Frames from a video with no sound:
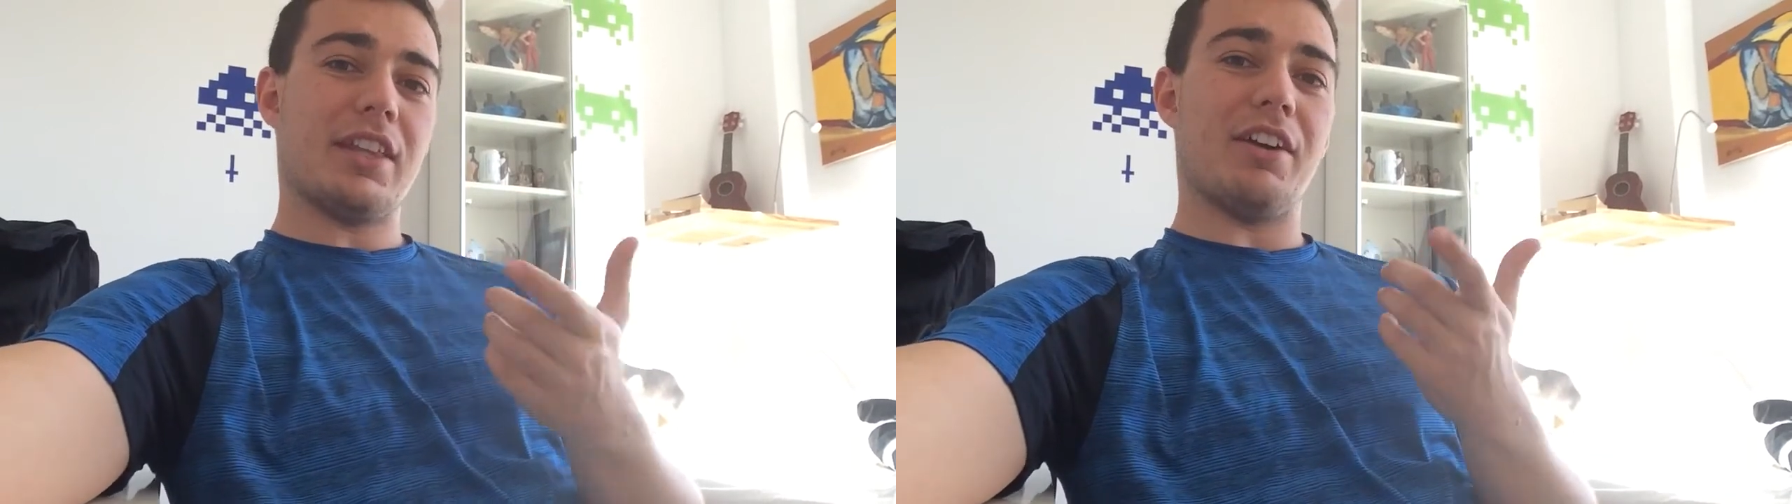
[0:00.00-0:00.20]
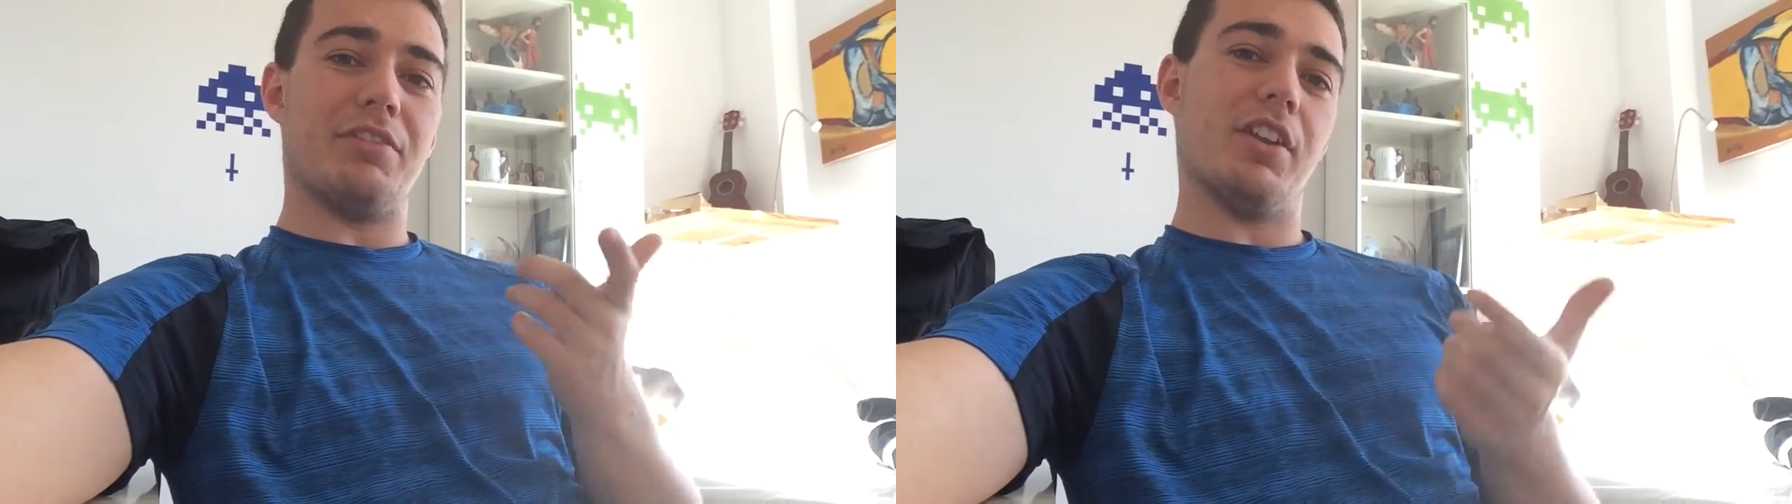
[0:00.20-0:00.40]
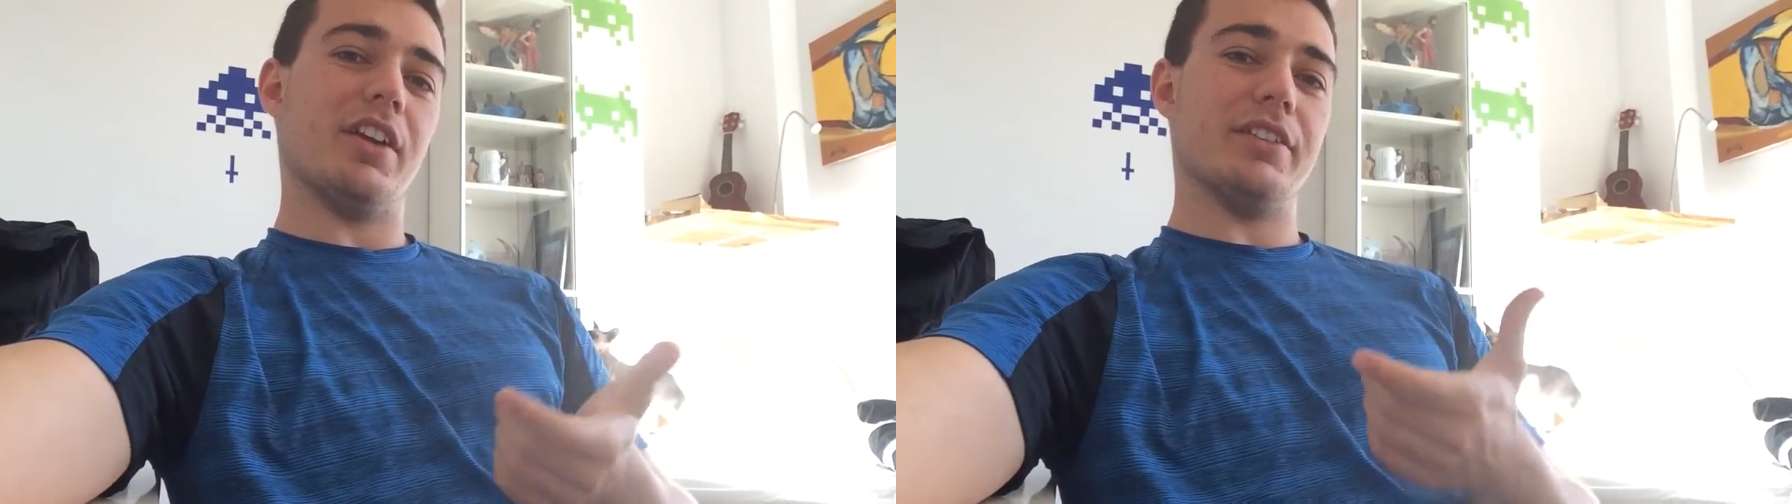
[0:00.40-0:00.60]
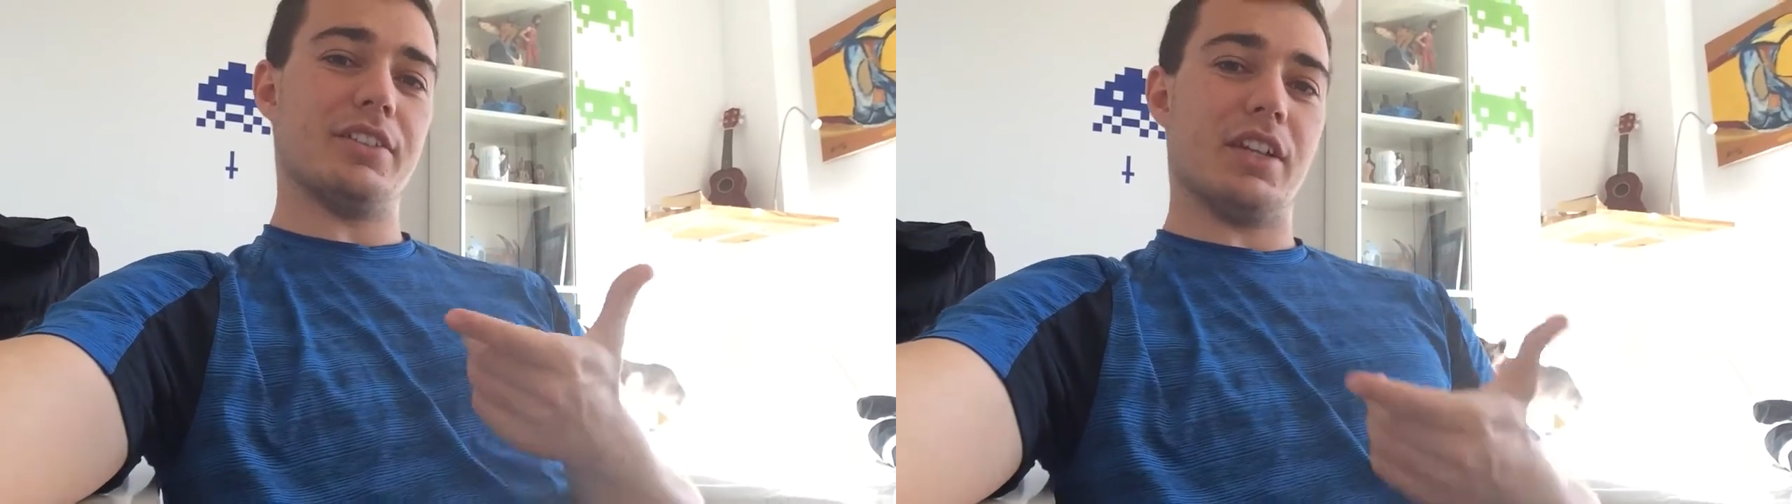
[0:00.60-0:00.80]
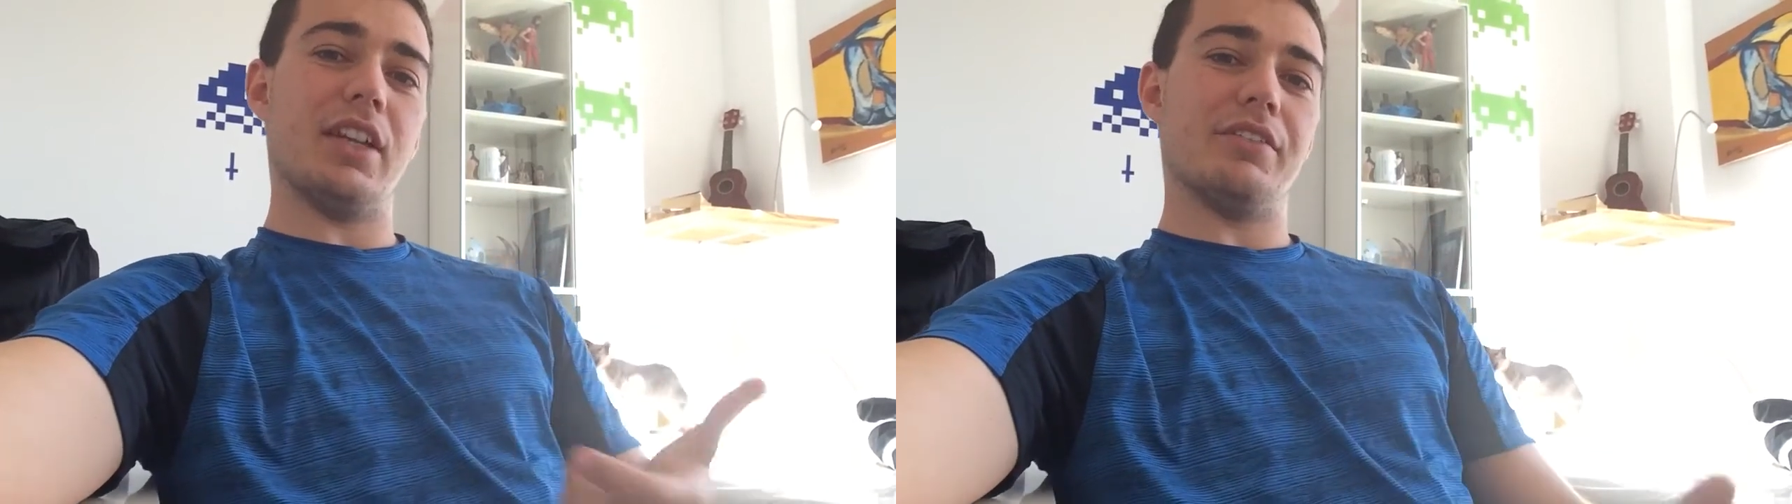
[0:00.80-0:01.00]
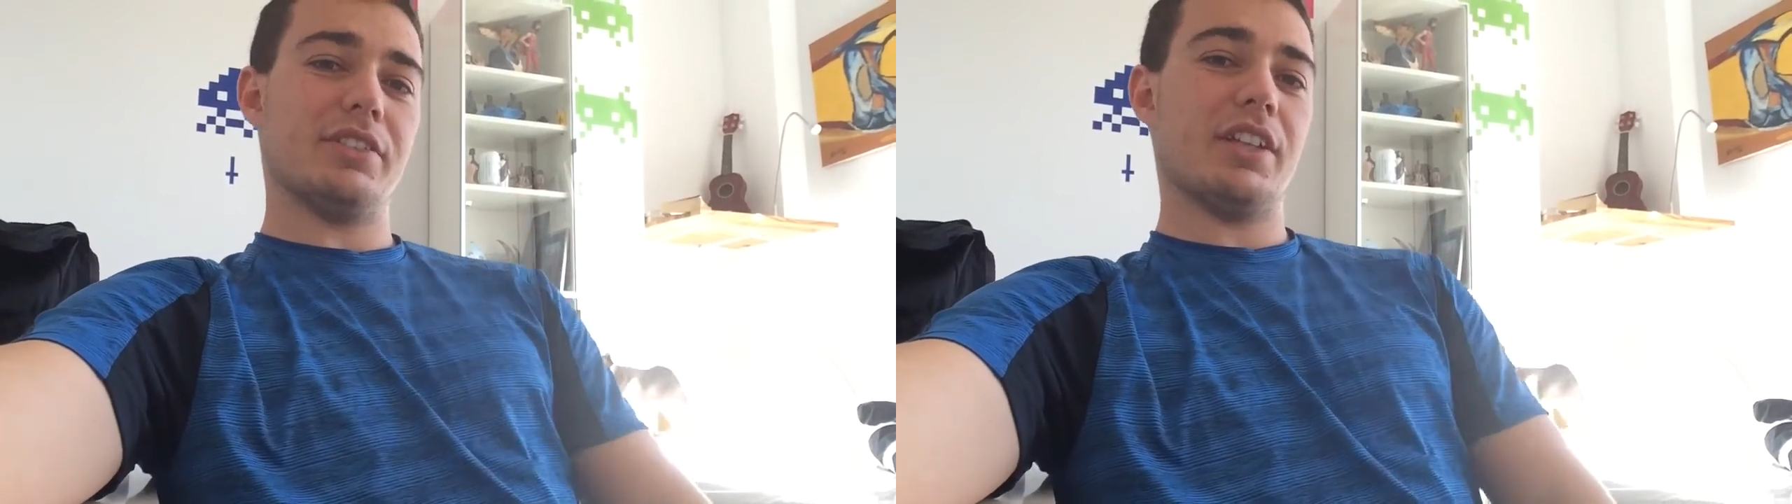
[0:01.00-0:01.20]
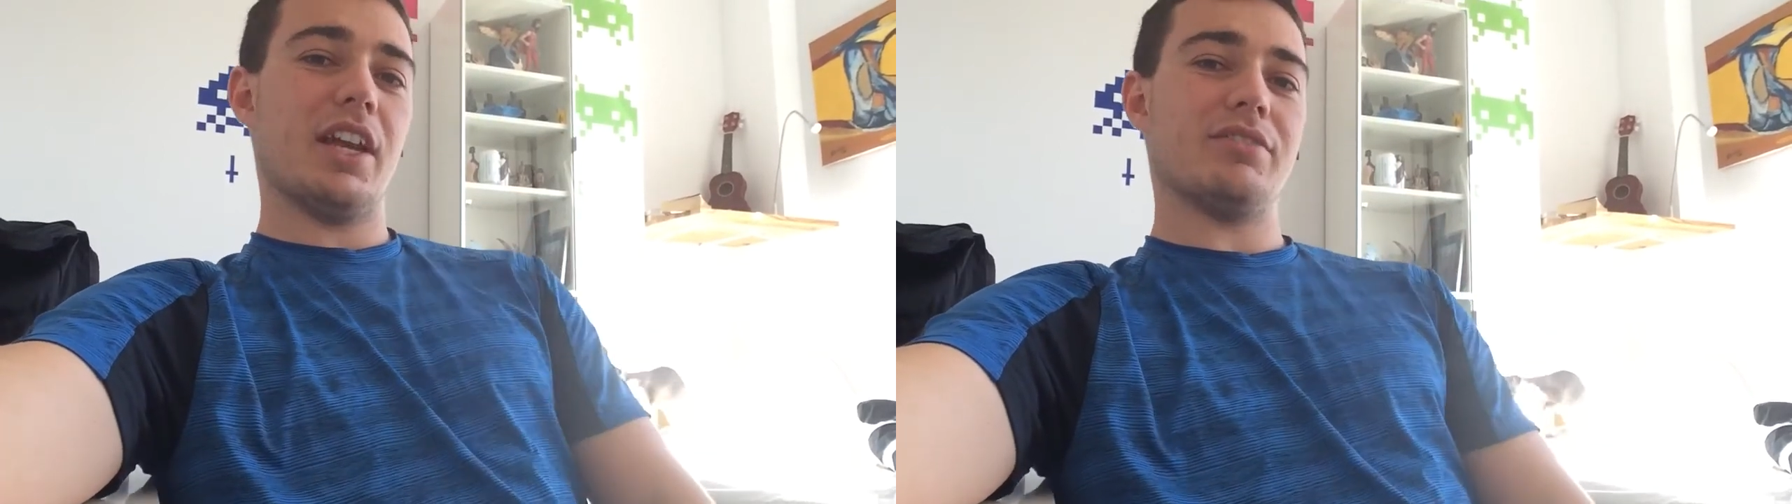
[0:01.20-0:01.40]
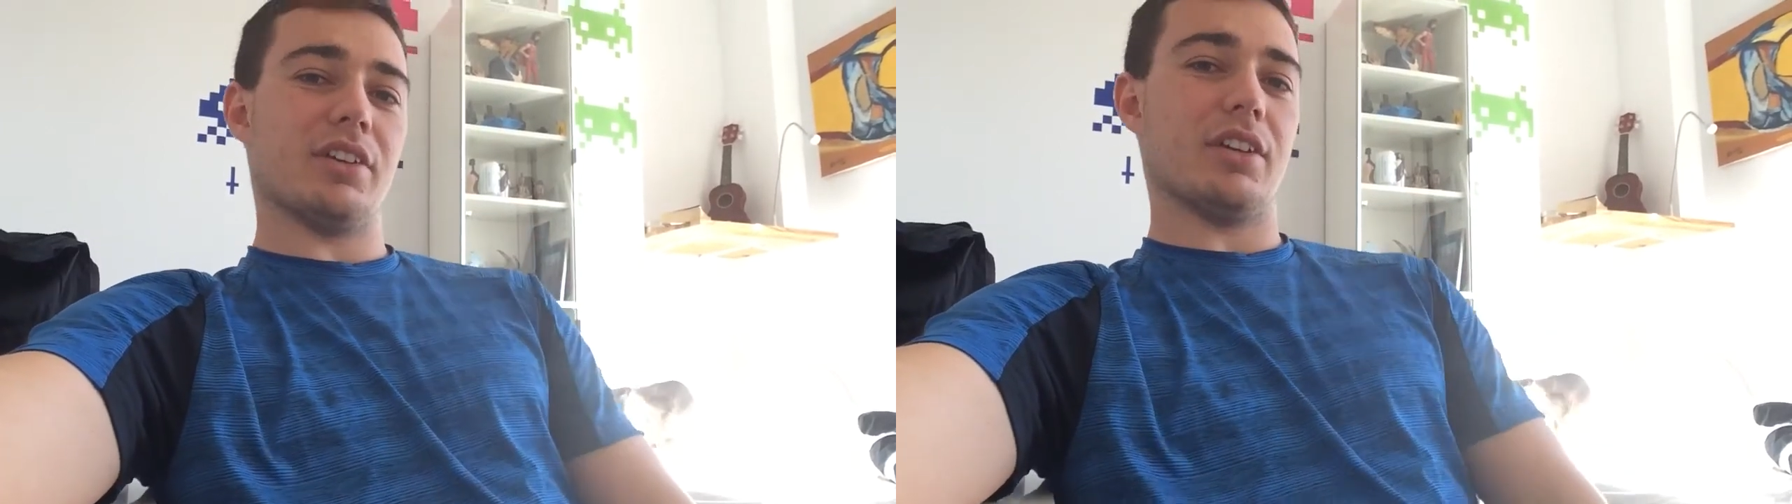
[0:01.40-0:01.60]
that have learned to live
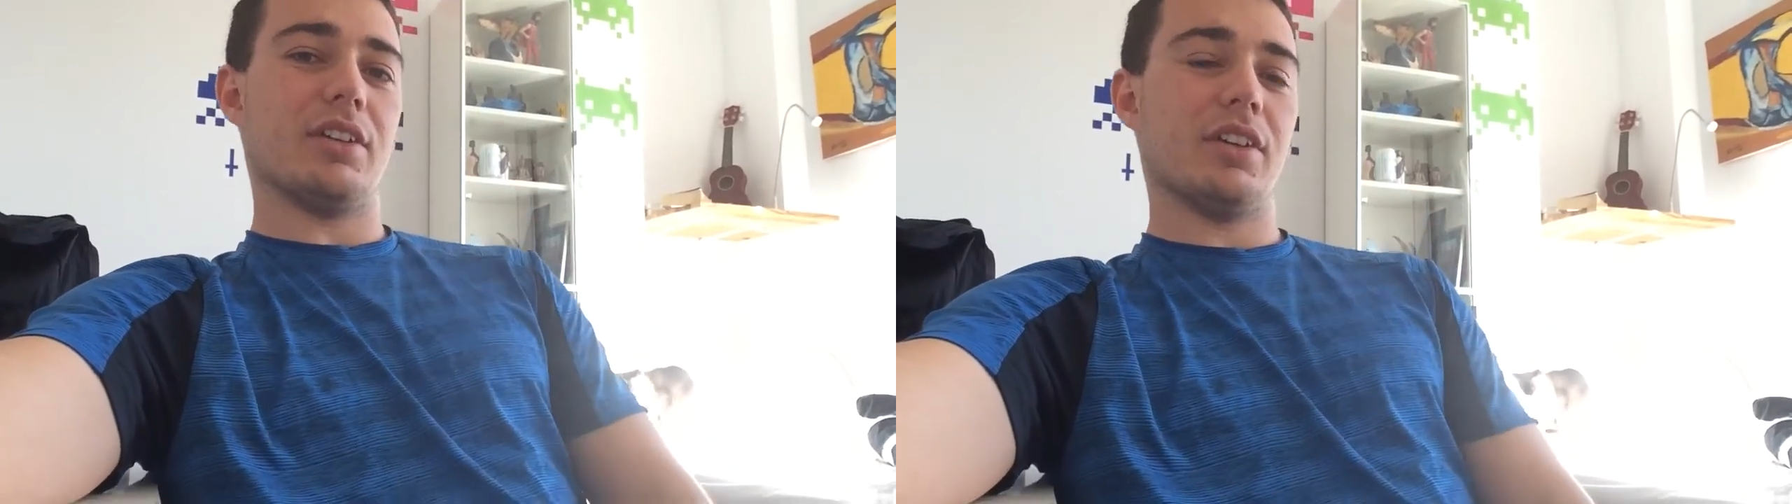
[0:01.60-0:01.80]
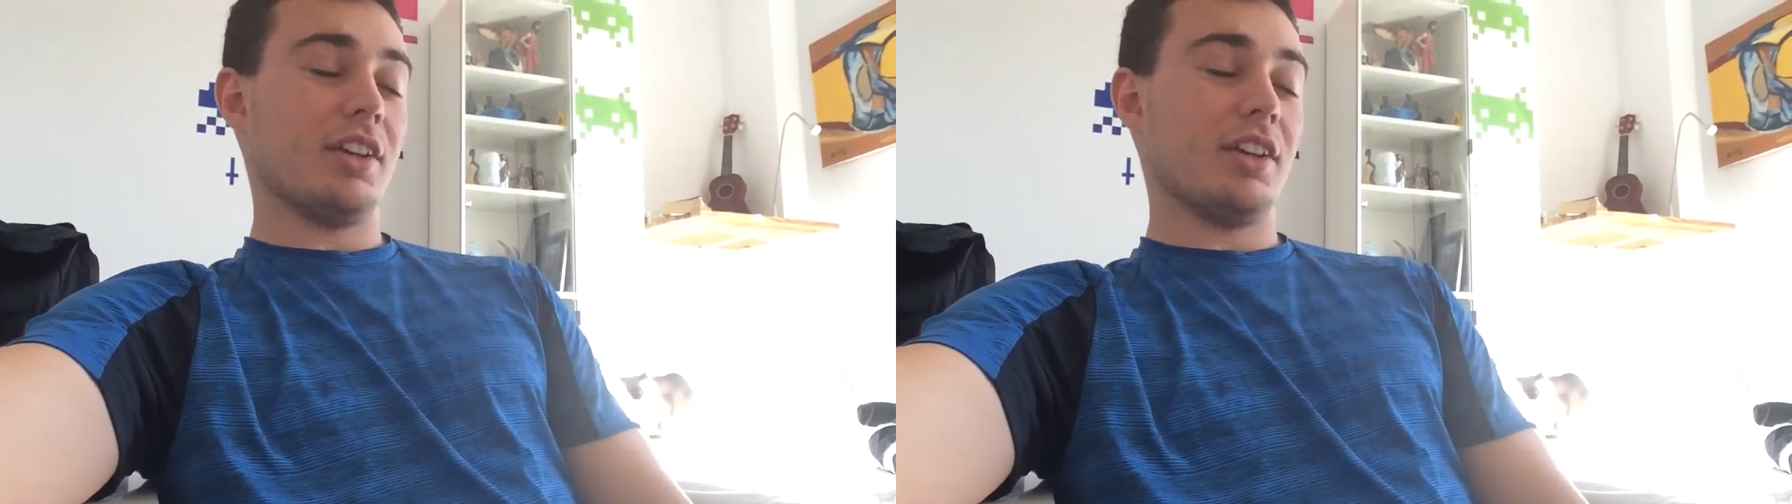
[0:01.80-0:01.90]
together.